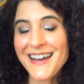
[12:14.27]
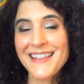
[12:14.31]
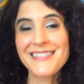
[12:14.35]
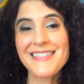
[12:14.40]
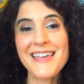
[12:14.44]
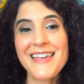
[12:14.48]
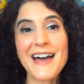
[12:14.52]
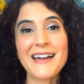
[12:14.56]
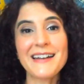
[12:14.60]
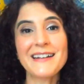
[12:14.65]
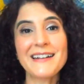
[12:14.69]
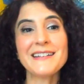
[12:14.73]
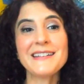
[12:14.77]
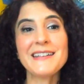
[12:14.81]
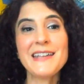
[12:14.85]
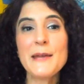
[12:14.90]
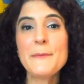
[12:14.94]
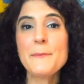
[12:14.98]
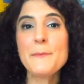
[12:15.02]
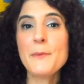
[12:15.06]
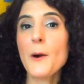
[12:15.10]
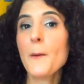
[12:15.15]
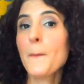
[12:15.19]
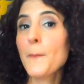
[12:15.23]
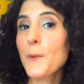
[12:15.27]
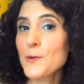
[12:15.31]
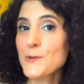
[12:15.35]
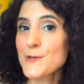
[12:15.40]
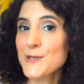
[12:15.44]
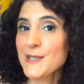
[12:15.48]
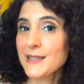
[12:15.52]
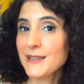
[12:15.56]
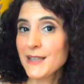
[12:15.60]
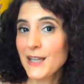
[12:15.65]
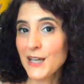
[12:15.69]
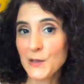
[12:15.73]
that keep a
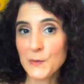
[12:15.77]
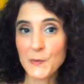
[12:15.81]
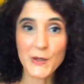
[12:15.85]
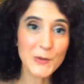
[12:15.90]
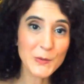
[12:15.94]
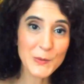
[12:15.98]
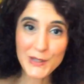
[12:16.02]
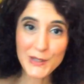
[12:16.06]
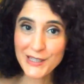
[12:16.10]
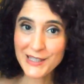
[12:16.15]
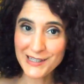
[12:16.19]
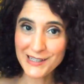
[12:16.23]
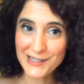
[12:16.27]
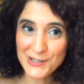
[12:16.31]
person like me really